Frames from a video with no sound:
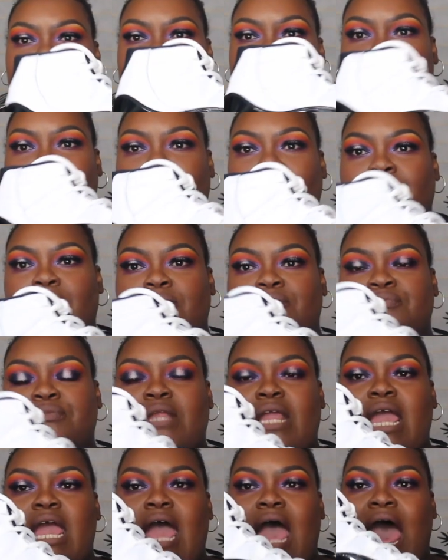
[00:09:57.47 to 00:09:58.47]
So
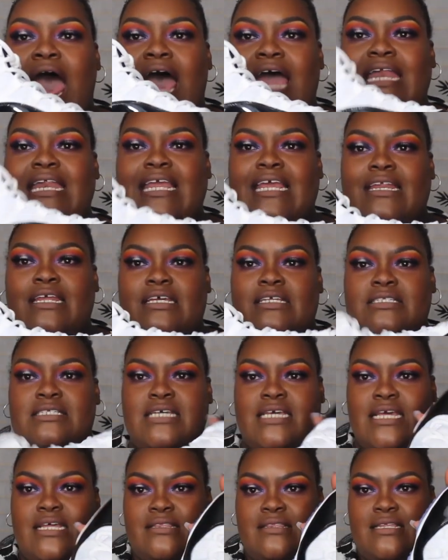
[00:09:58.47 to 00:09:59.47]
I needed
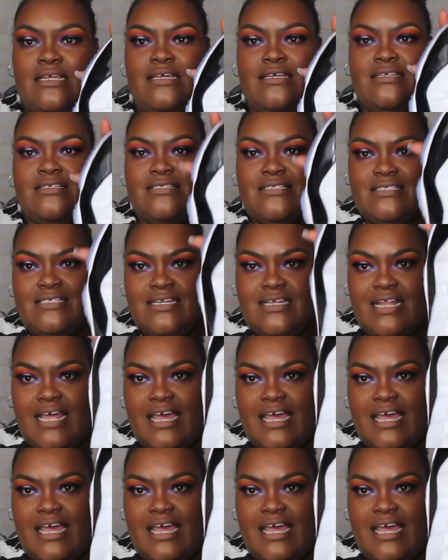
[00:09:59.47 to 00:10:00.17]
to get these.